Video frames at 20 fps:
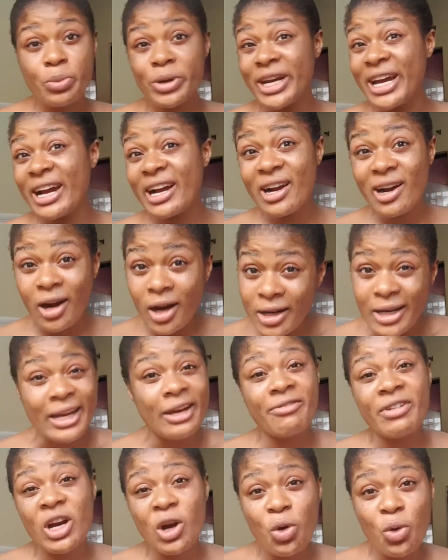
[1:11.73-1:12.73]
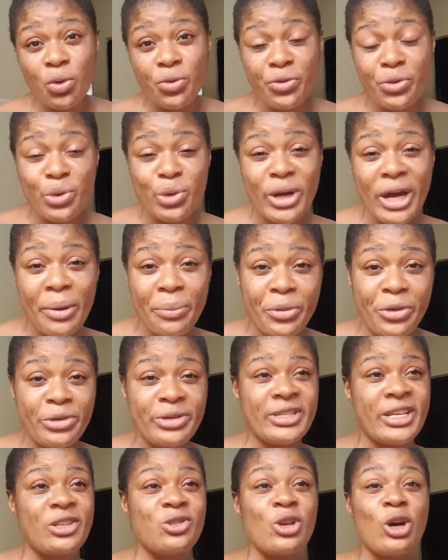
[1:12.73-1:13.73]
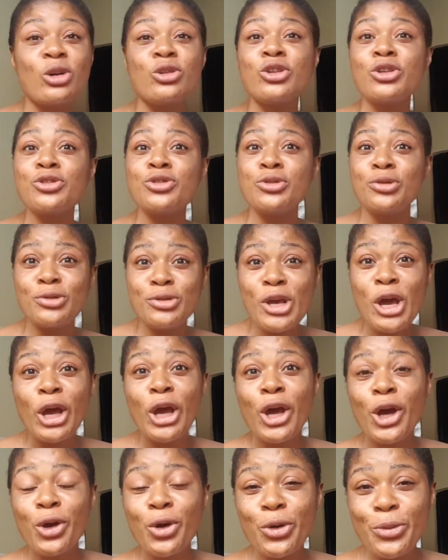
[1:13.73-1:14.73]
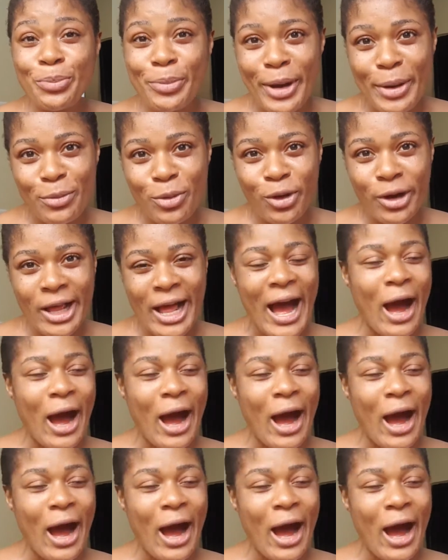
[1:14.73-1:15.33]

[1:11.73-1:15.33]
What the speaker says: but I can't ever go through that process, so I'll just use good palm oil.